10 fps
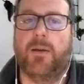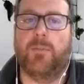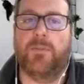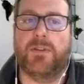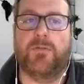
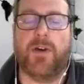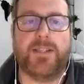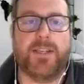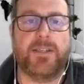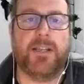
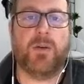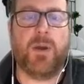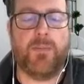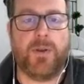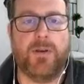devices and
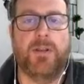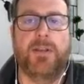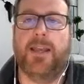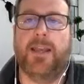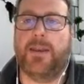equipment,
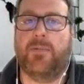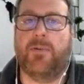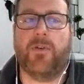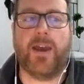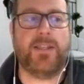and then
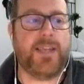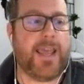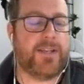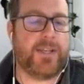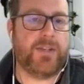provides
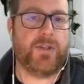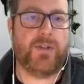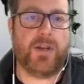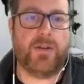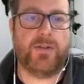access to
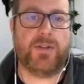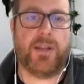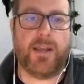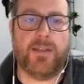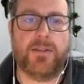those
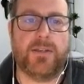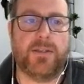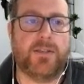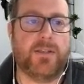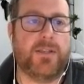
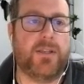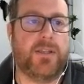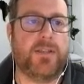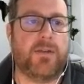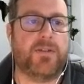
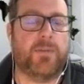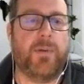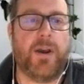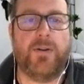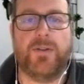those
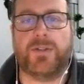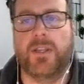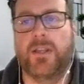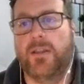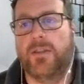components
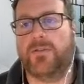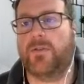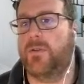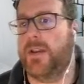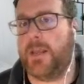
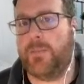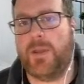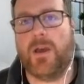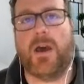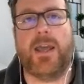through an
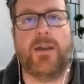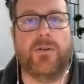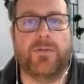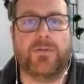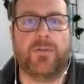API
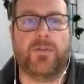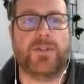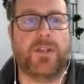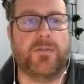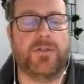or through
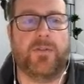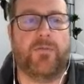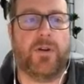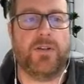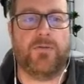
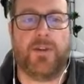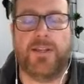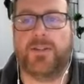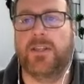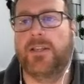software
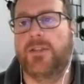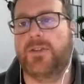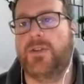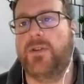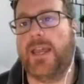interface.
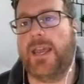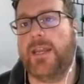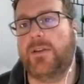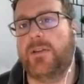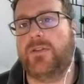So you
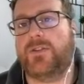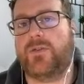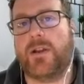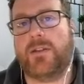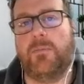can
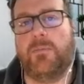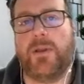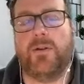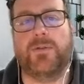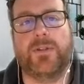construct and
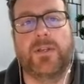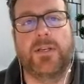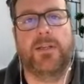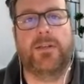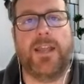build
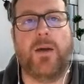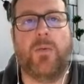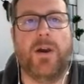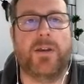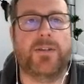
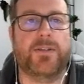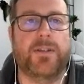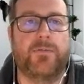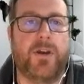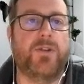networks,
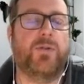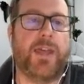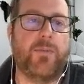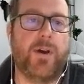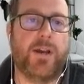virtual
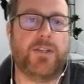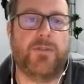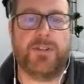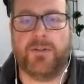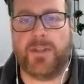networks,
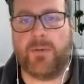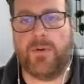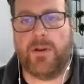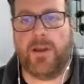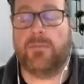physical
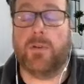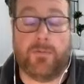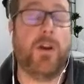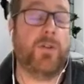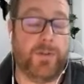network,
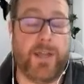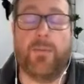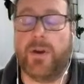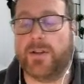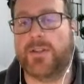virtual
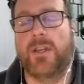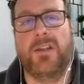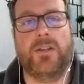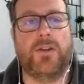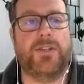networks,
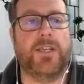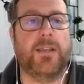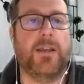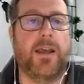using